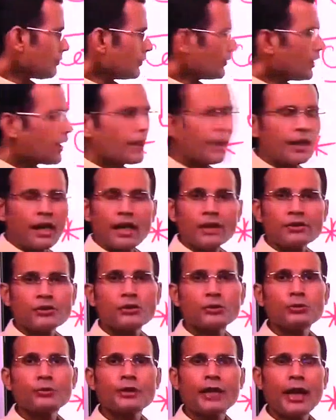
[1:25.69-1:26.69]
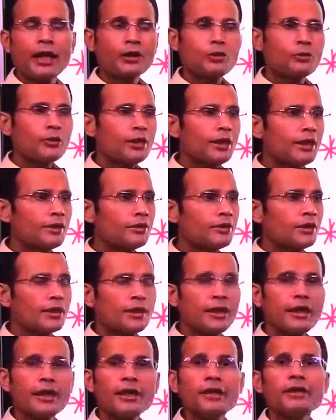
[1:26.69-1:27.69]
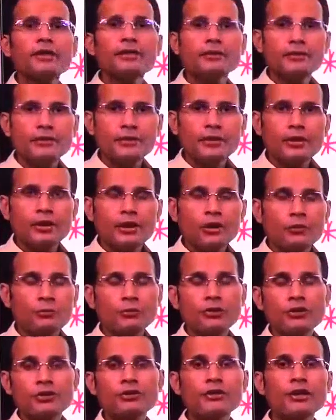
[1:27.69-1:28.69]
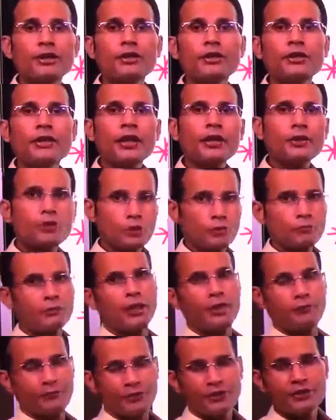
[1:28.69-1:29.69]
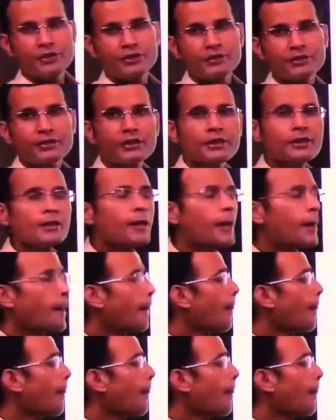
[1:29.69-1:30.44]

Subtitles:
they can ask you to calculate the gain, which is the indicator of efficiency.